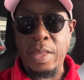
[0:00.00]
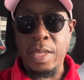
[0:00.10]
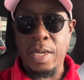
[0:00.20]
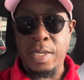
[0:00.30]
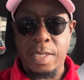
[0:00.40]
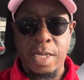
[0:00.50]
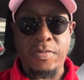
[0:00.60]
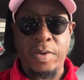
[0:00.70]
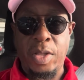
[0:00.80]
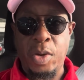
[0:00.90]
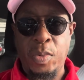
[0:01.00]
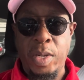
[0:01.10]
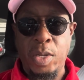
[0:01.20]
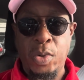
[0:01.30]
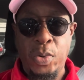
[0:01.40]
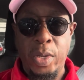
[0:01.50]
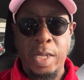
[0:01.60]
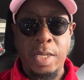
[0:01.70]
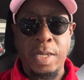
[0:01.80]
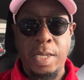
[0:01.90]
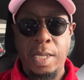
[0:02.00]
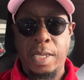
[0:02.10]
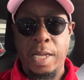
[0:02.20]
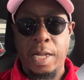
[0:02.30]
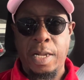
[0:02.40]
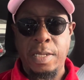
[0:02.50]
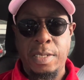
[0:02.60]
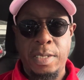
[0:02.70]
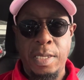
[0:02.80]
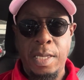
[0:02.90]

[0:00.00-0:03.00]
because this video will go into details